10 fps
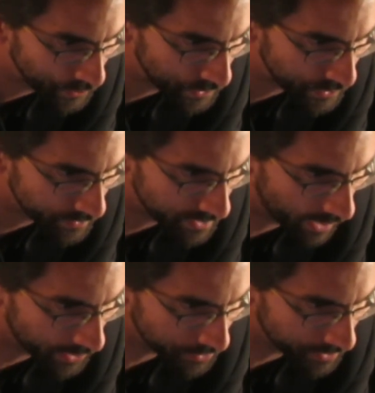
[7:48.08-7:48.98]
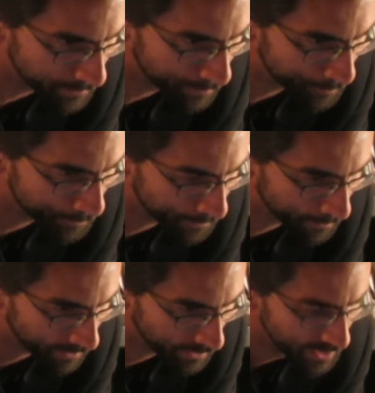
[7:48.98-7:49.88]
which would be Hungary.
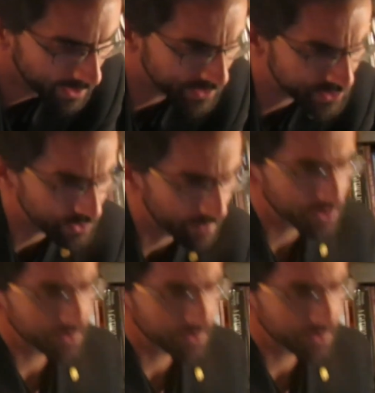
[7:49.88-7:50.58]
And so I'm